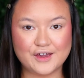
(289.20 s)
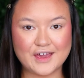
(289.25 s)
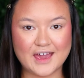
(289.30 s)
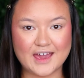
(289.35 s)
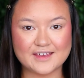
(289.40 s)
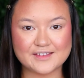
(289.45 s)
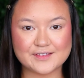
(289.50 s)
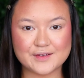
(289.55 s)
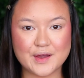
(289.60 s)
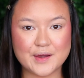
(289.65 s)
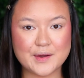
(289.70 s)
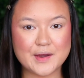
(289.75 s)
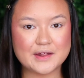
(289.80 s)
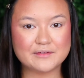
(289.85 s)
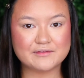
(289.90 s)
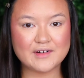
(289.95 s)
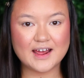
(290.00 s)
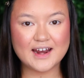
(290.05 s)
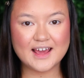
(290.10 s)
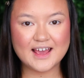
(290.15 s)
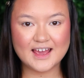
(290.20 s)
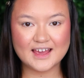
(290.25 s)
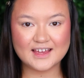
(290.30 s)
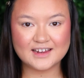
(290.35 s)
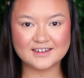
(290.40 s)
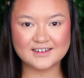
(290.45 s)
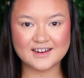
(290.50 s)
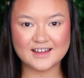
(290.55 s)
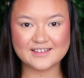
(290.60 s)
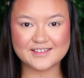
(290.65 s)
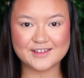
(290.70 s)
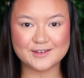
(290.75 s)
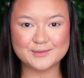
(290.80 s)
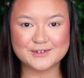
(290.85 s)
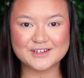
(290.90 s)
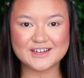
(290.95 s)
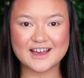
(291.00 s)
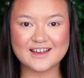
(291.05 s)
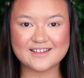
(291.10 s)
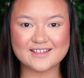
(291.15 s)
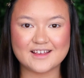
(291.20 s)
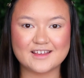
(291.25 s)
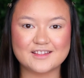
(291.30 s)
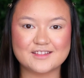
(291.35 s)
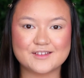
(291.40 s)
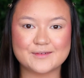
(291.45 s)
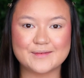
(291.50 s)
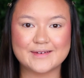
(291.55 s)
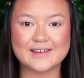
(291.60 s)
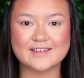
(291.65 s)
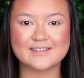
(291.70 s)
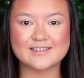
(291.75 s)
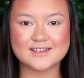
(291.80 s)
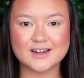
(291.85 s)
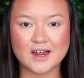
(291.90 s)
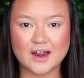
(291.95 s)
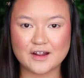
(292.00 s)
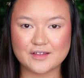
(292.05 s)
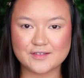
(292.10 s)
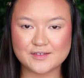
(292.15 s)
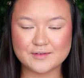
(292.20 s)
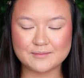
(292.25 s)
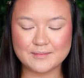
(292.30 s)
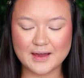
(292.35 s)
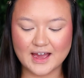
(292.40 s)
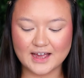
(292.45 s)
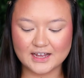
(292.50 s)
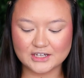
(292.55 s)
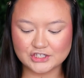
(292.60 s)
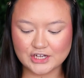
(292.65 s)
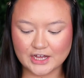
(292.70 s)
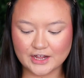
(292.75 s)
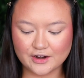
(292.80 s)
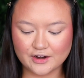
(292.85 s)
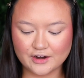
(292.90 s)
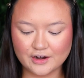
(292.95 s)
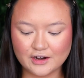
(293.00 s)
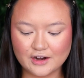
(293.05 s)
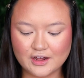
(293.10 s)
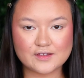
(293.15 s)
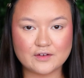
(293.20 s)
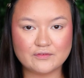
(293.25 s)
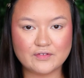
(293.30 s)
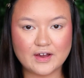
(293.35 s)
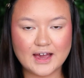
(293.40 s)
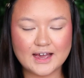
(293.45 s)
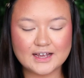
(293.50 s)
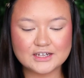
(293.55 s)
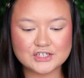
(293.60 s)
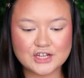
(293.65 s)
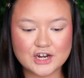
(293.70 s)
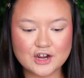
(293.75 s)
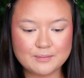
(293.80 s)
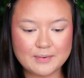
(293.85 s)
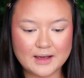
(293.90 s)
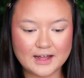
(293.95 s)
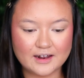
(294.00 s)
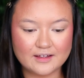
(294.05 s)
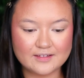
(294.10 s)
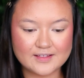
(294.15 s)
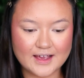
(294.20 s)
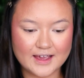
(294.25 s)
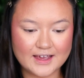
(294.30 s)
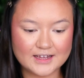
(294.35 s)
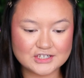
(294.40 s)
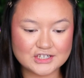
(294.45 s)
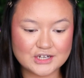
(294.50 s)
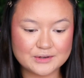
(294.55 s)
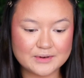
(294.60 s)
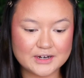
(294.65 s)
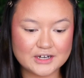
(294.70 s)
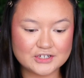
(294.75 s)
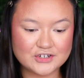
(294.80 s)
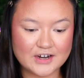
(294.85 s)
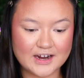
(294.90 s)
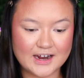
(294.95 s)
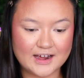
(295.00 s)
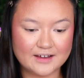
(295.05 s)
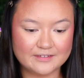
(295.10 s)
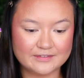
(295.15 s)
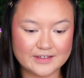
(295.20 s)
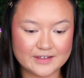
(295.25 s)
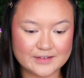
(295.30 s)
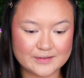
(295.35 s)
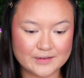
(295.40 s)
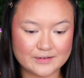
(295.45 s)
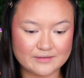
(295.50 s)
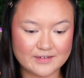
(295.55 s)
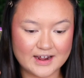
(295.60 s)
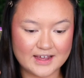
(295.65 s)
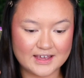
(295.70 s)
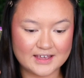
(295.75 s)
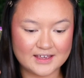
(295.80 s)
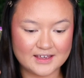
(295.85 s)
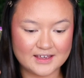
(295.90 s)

Okay, so I went right ahead and I zoomed you guys in so we can start on some eyeshadow. So for eyeshadow palettes, I actually want to try out this one right